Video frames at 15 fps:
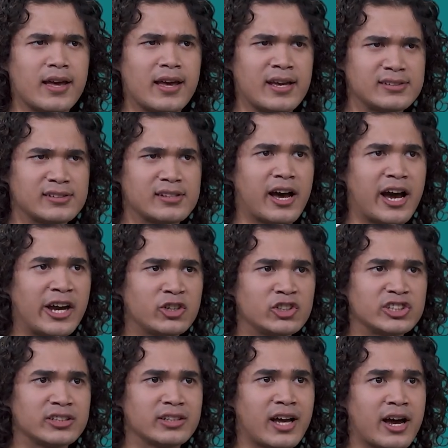As the
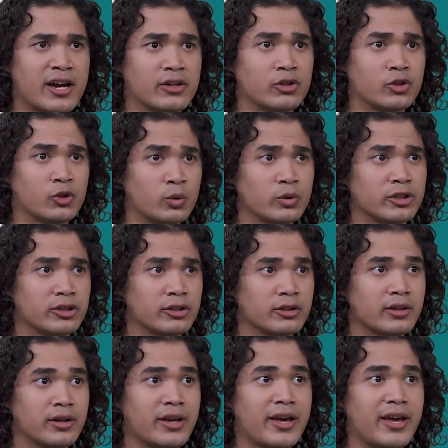hydrogen ion donor,
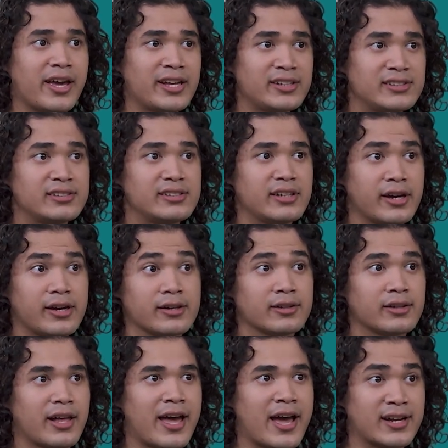
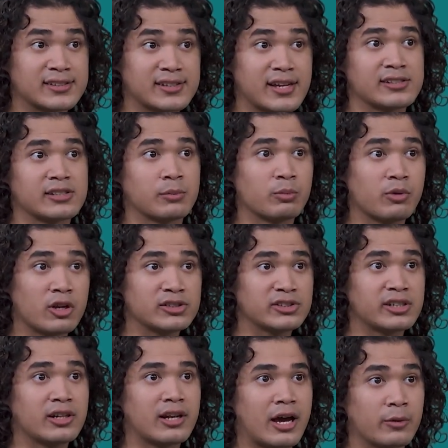HCl acts as a
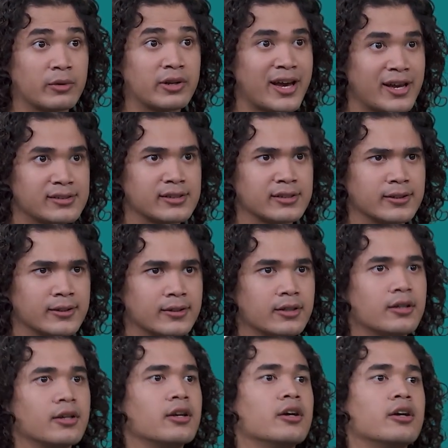Bronsted Lowry acid.
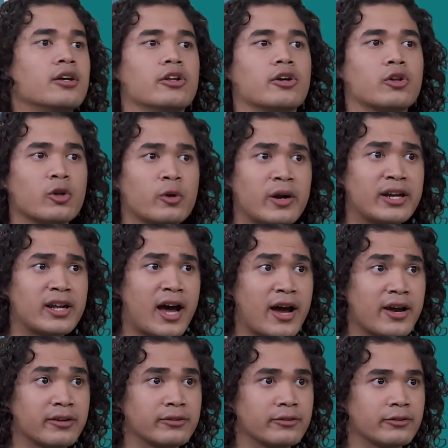The chloride
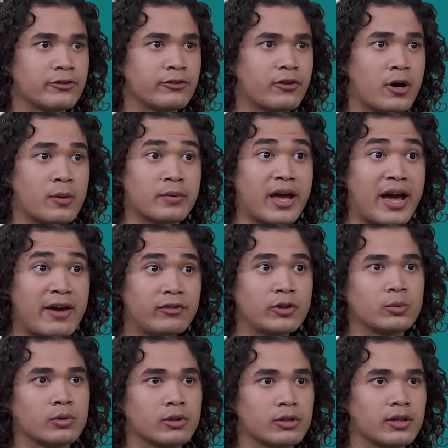ion formed
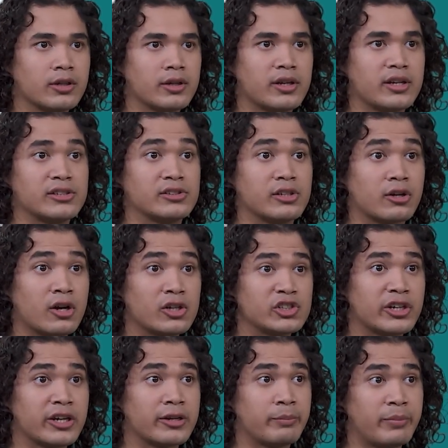afterward is the
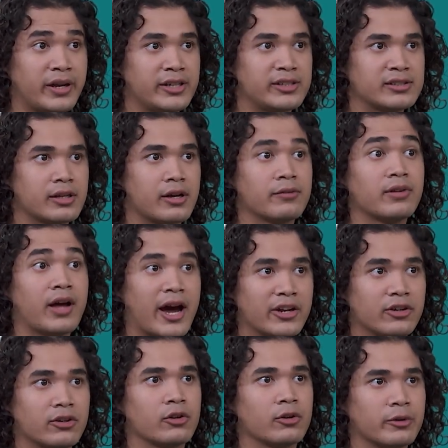conjugate base of
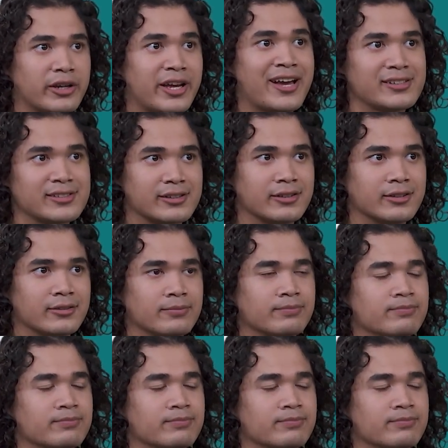hydrochloric acid.